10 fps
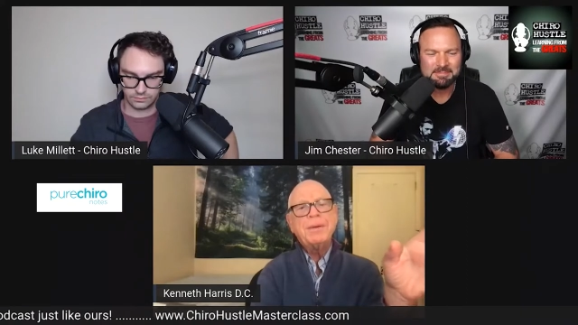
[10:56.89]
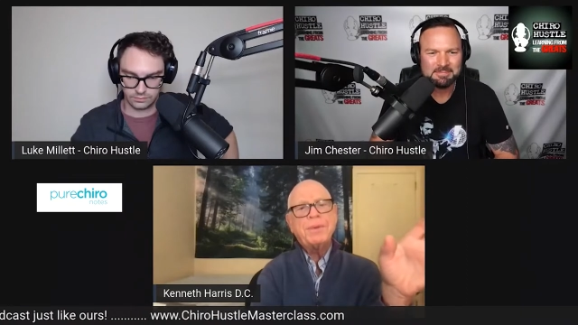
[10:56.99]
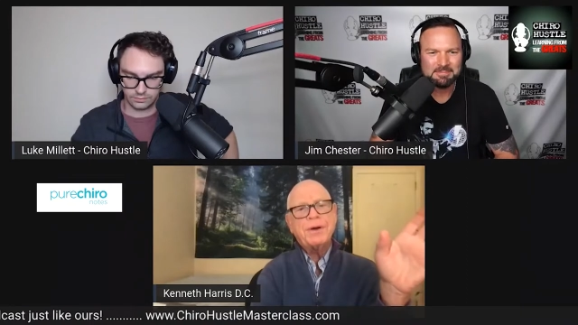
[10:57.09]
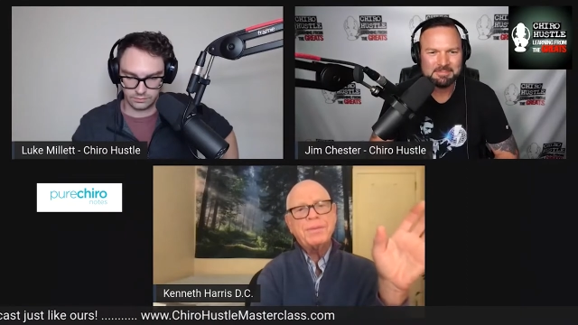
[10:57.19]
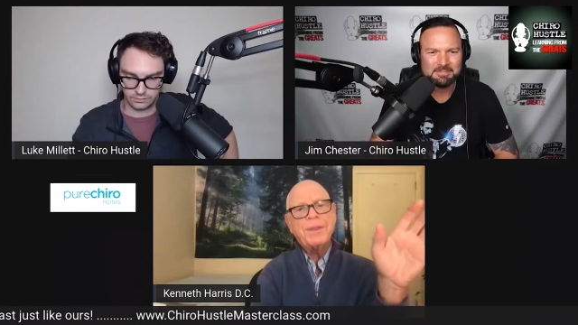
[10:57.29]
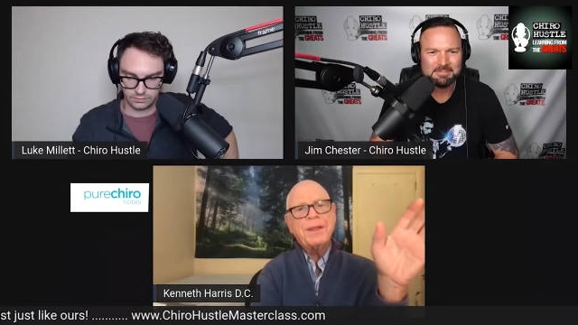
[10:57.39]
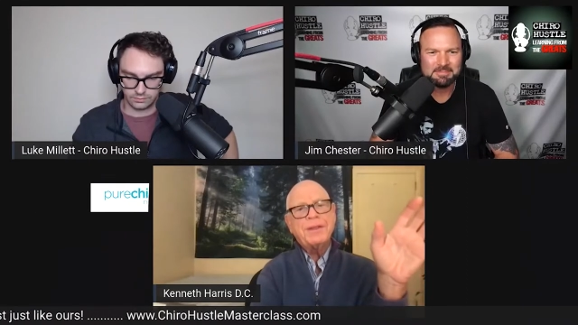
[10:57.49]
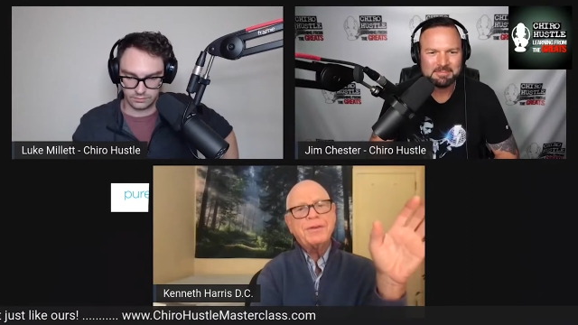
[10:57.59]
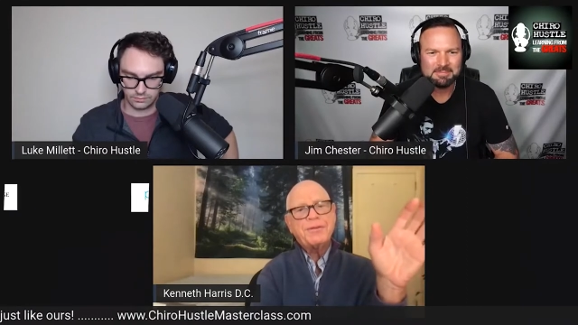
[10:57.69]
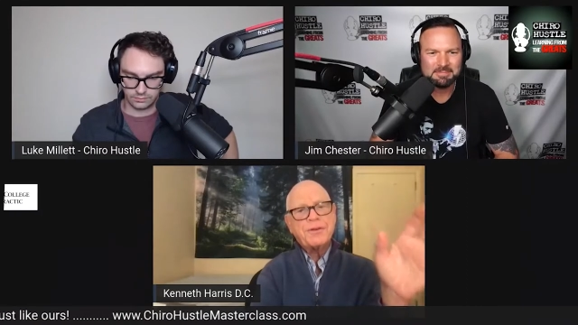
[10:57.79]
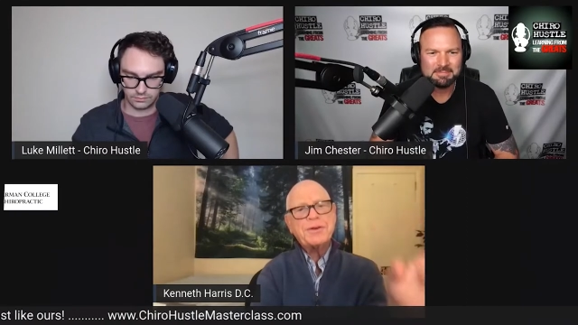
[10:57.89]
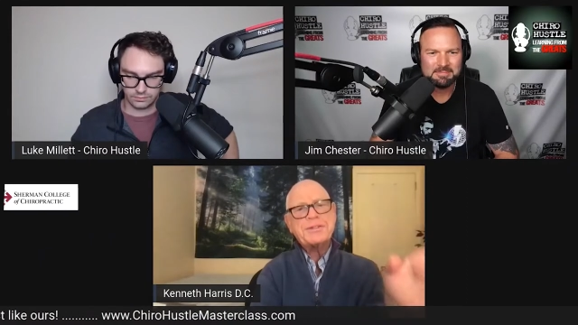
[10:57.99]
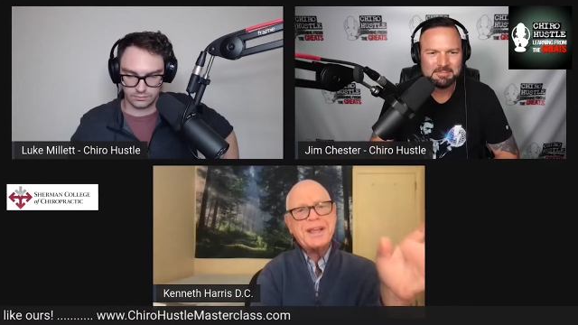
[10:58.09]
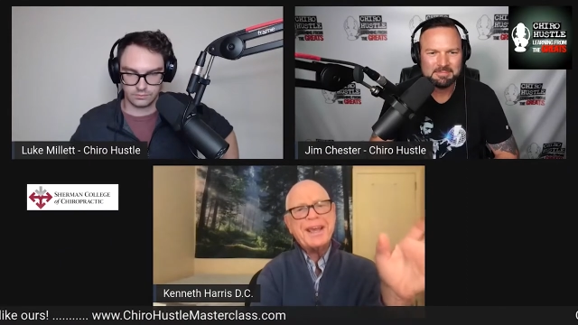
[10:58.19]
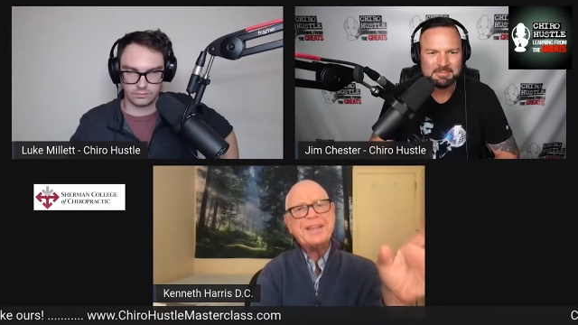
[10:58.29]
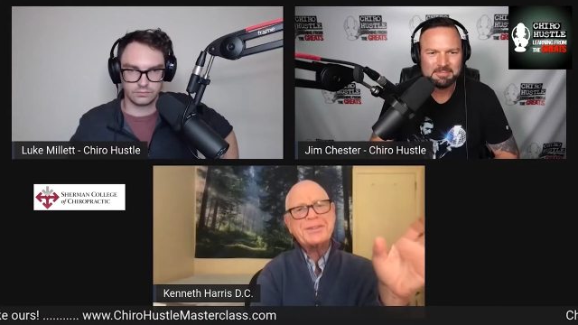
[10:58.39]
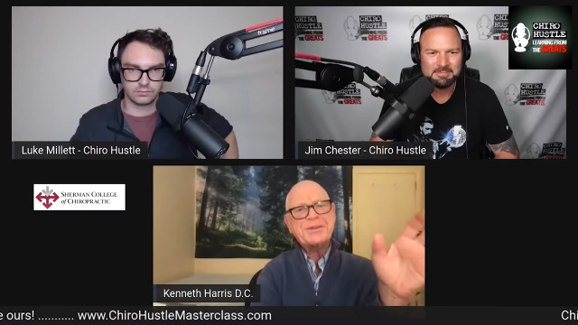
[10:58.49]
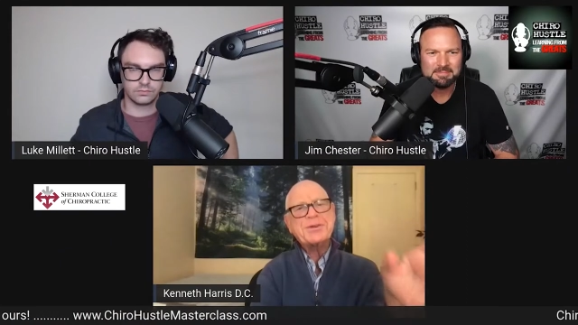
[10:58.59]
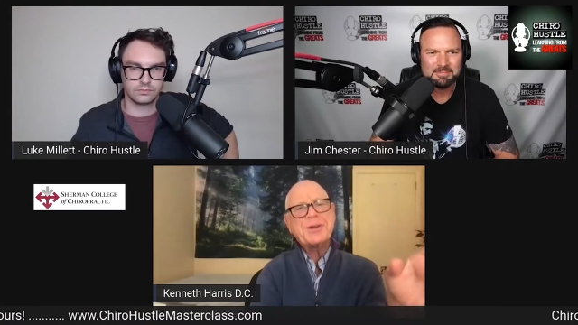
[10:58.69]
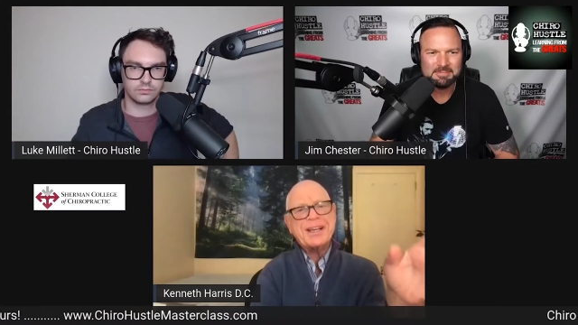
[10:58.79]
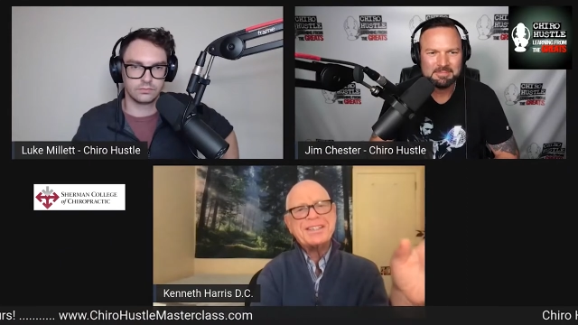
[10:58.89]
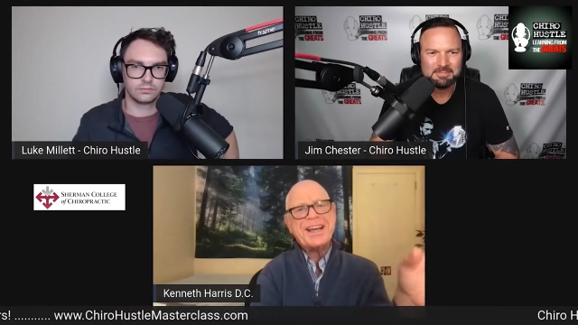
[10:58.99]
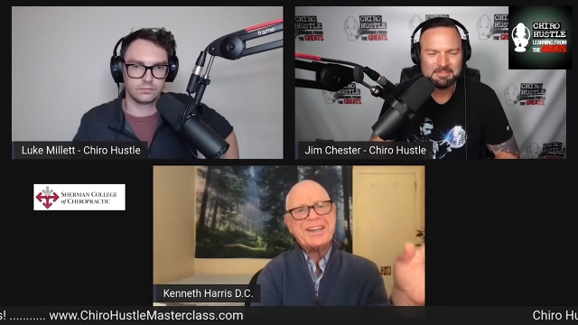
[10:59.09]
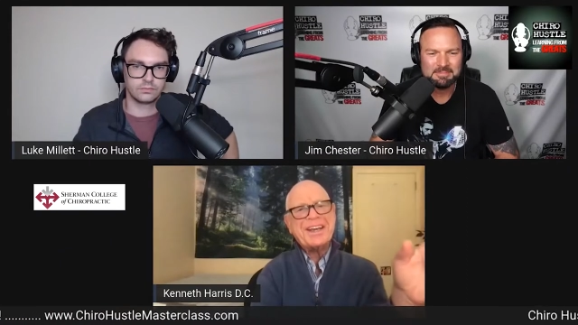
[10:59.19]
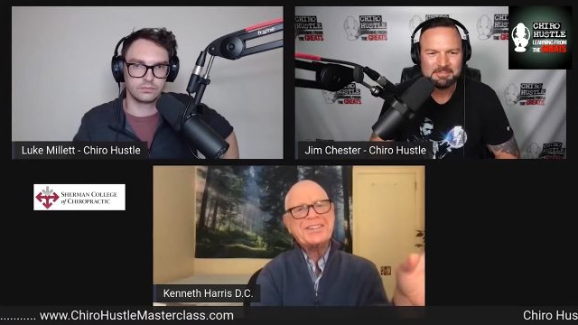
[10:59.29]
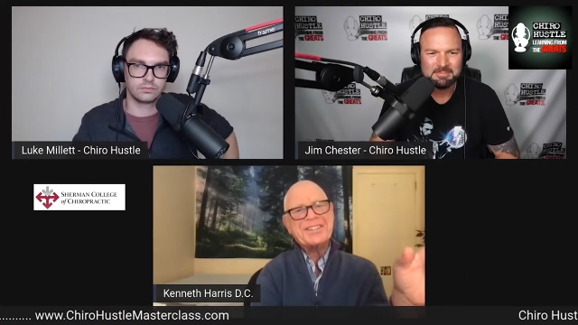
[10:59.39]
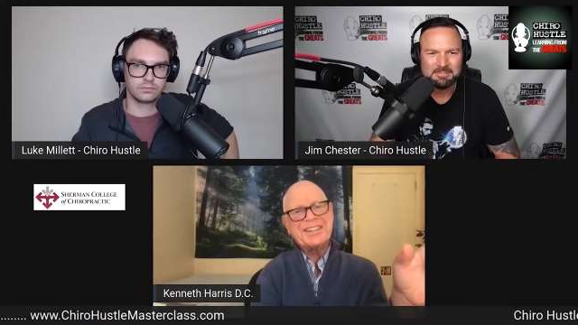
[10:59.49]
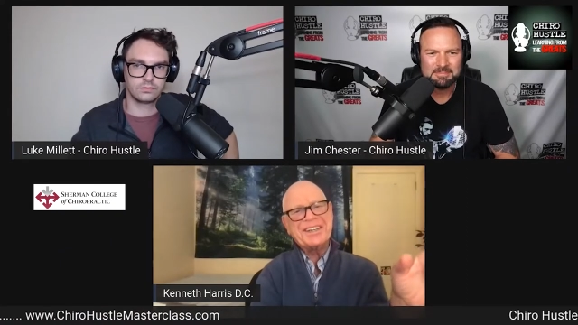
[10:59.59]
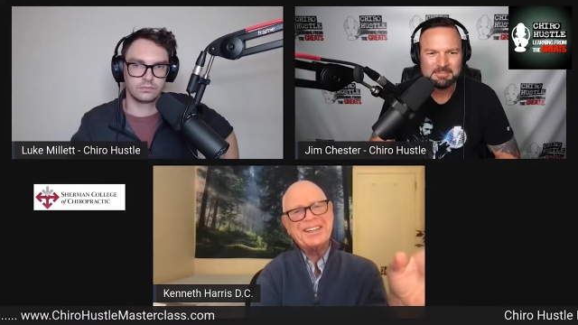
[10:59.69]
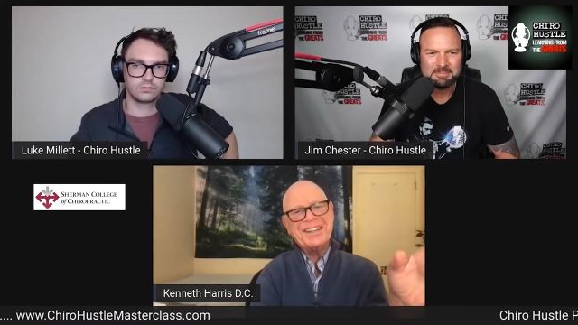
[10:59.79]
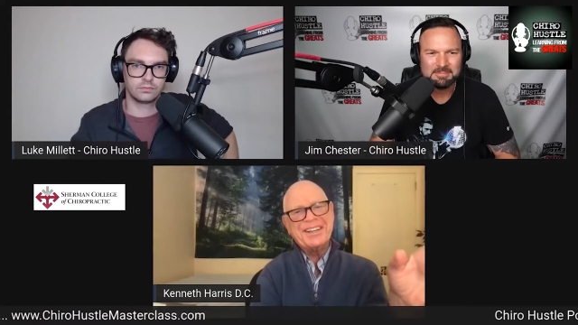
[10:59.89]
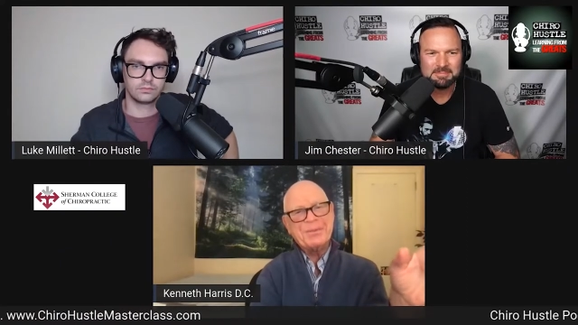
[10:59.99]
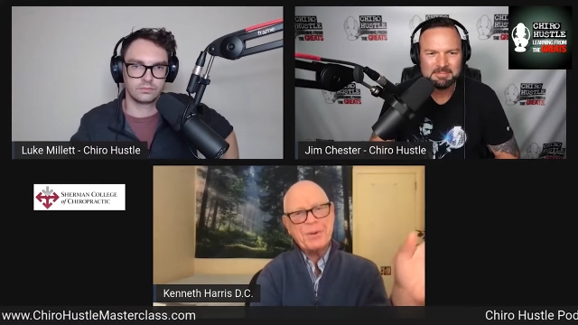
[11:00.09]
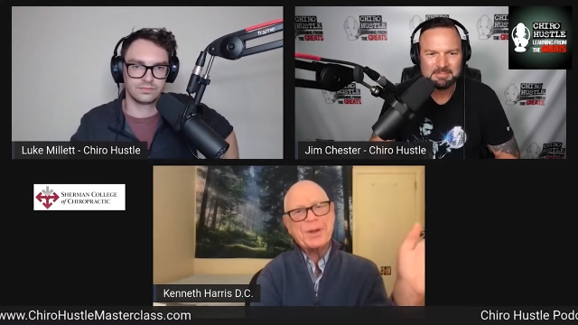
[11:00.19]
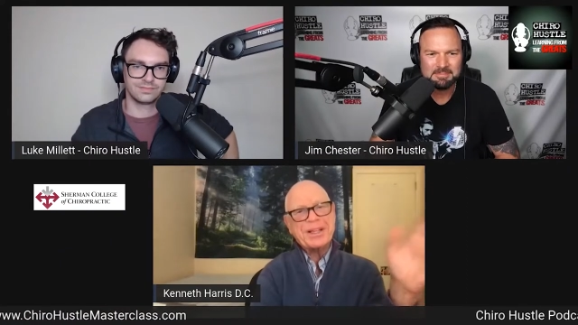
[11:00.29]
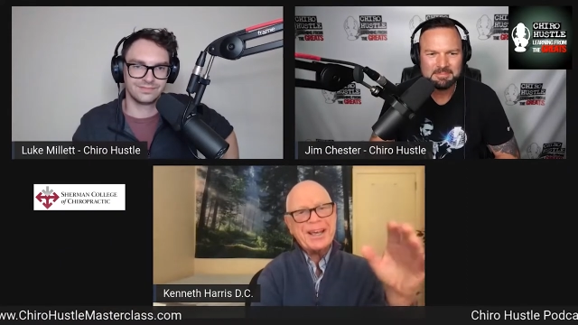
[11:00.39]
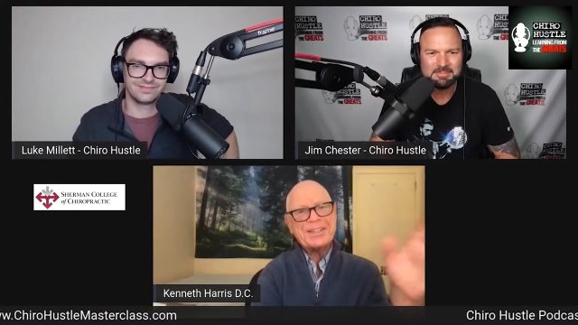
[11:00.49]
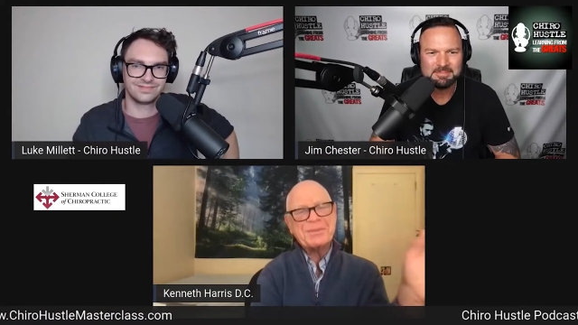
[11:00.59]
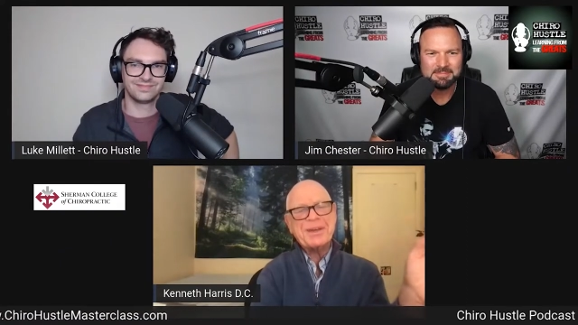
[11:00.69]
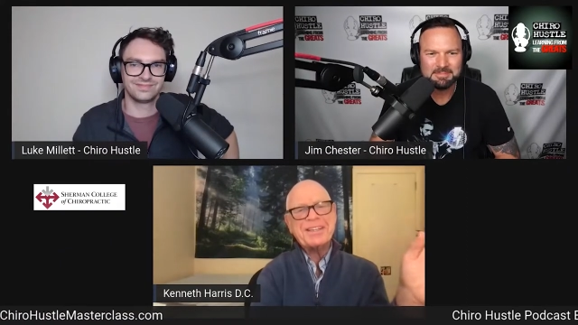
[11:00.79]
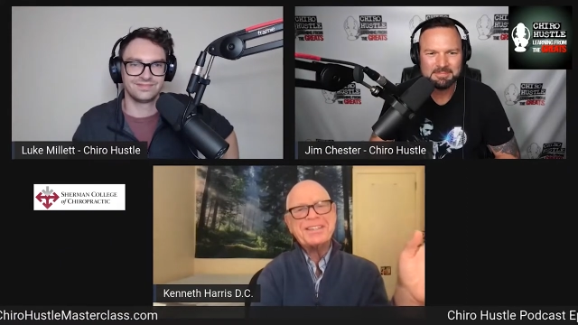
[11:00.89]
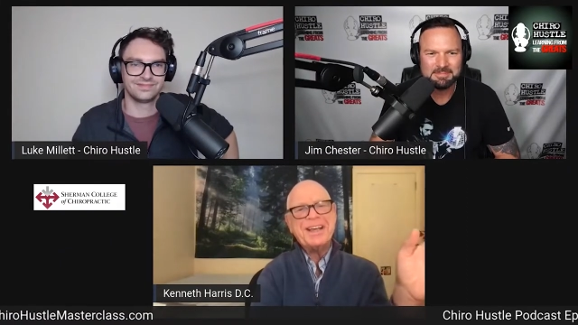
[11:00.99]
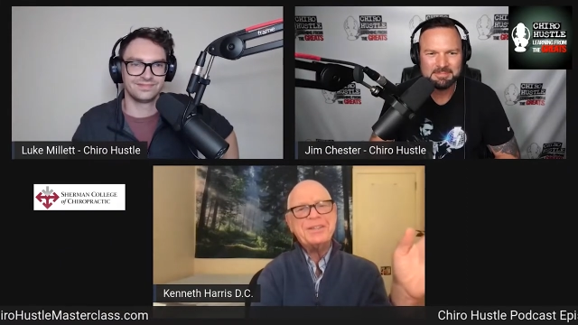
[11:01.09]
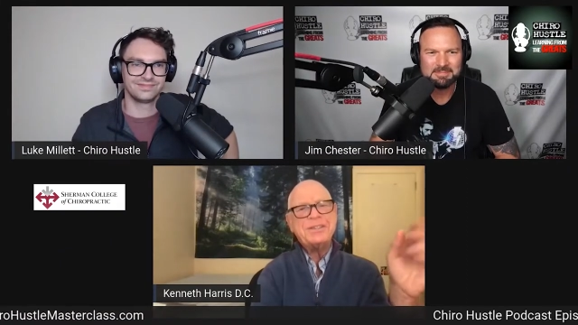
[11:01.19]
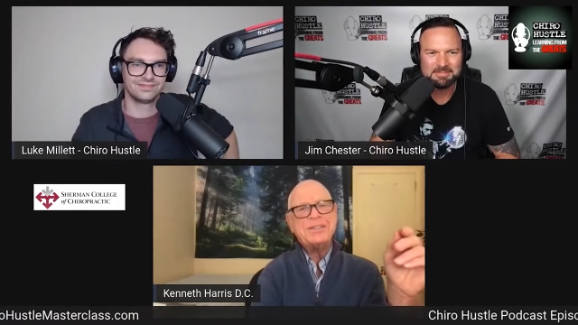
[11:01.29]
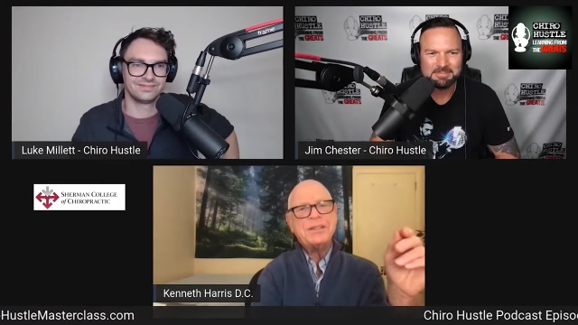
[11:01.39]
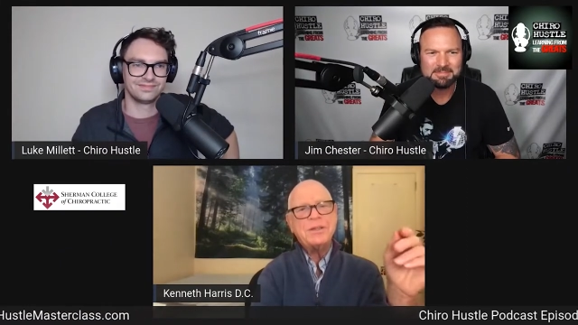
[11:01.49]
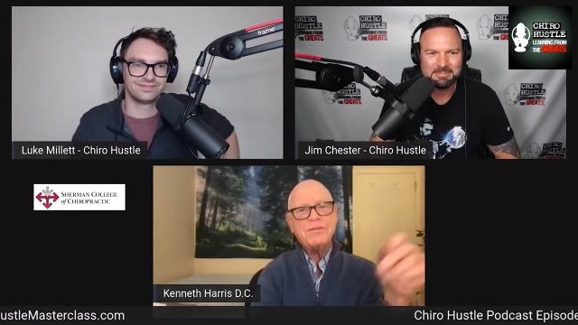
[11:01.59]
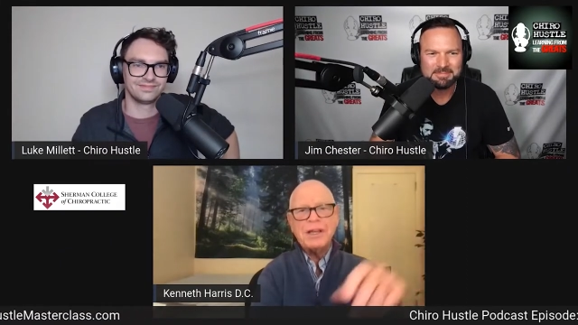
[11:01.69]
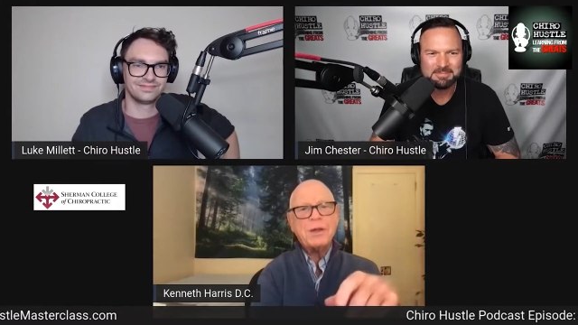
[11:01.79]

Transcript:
Speaker 1: But the first day in school, I sat next to her. We were classmates. And she said, you